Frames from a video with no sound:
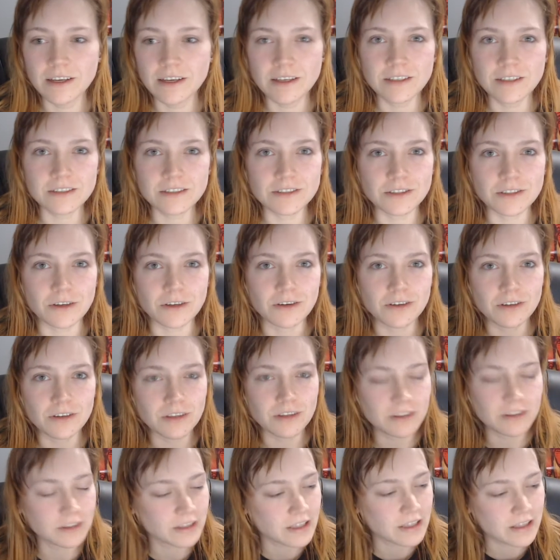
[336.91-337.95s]
So
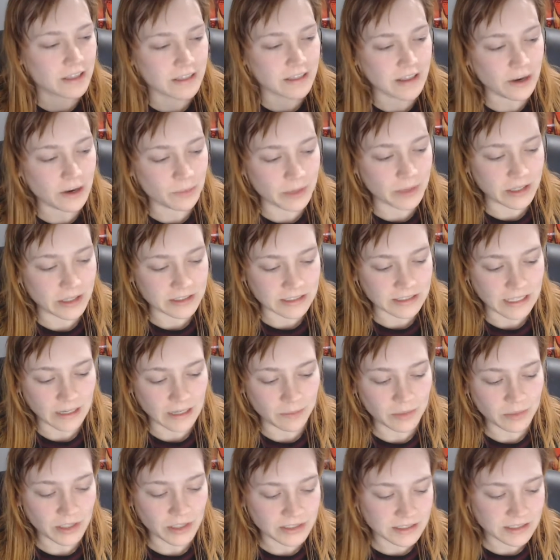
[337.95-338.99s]
that'll be exciting.
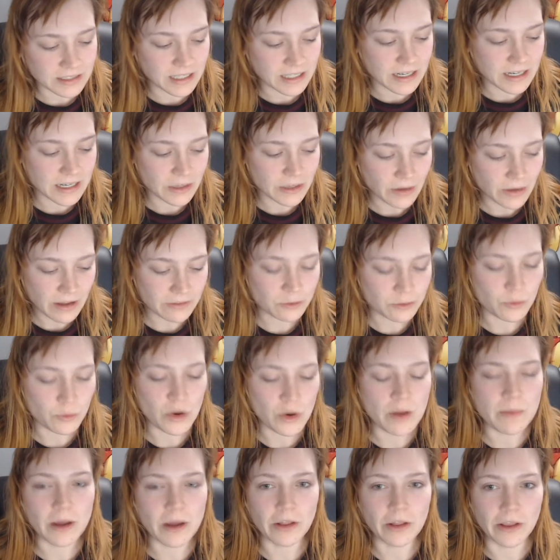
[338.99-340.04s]
Plus, then I don't have to worry
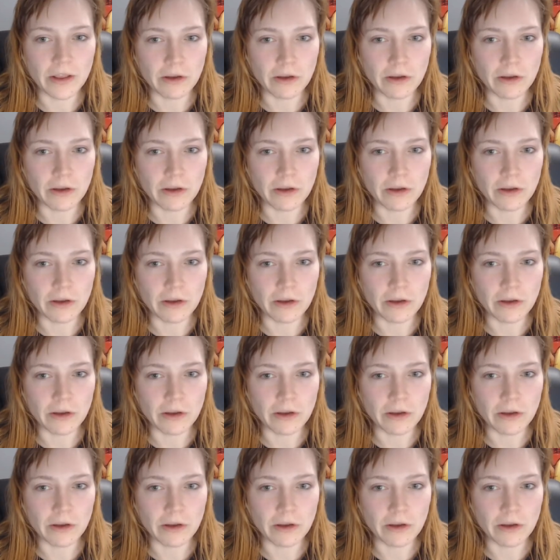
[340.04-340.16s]
about like,